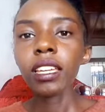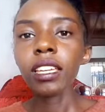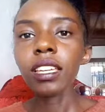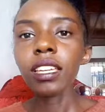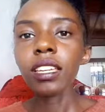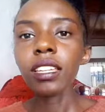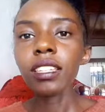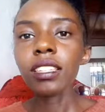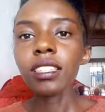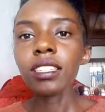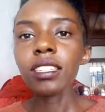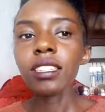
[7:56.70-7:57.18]

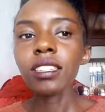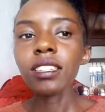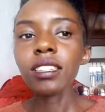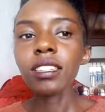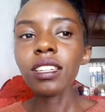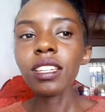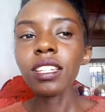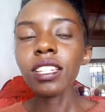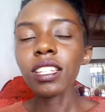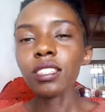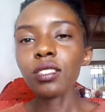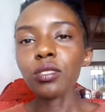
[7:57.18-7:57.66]
it
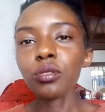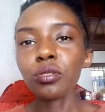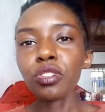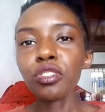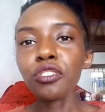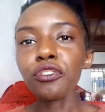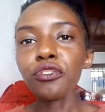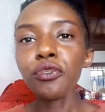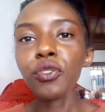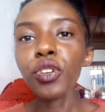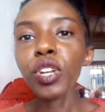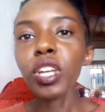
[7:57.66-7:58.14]
has
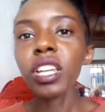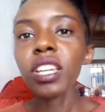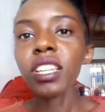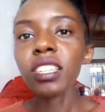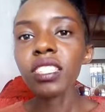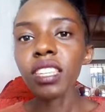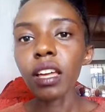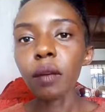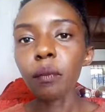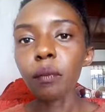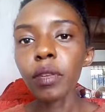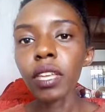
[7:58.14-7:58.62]
not fully
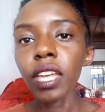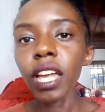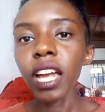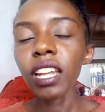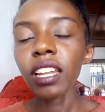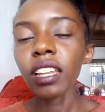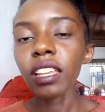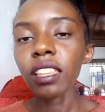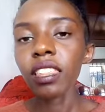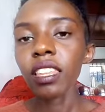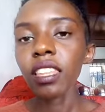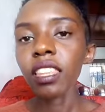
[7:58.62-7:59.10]

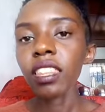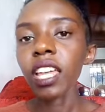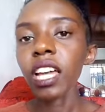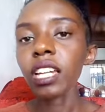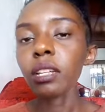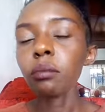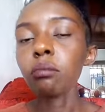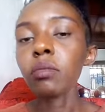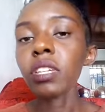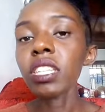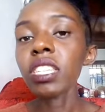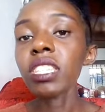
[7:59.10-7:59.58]
disappeared, then
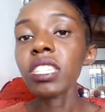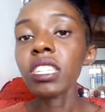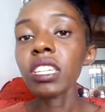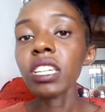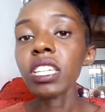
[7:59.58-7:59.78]
that means